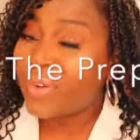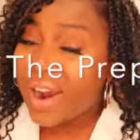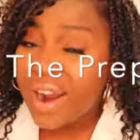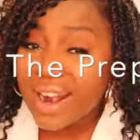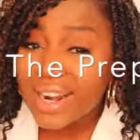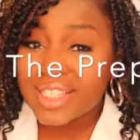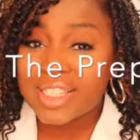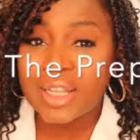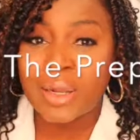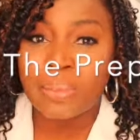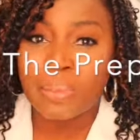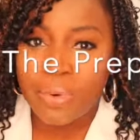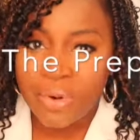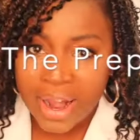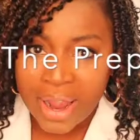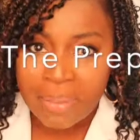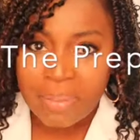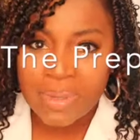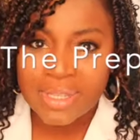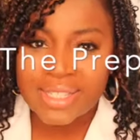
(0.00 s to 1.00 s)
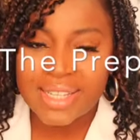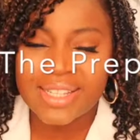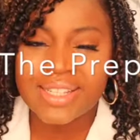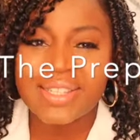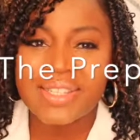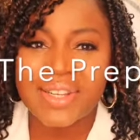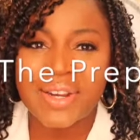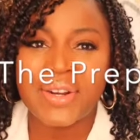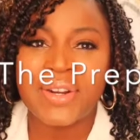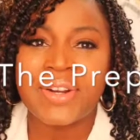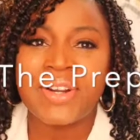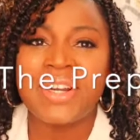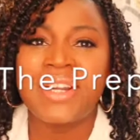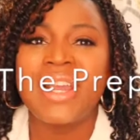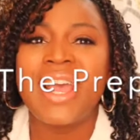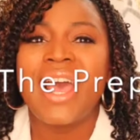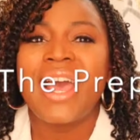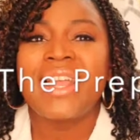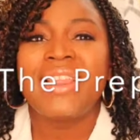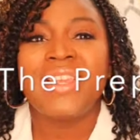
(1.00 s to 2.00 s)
far as the prep is concerned,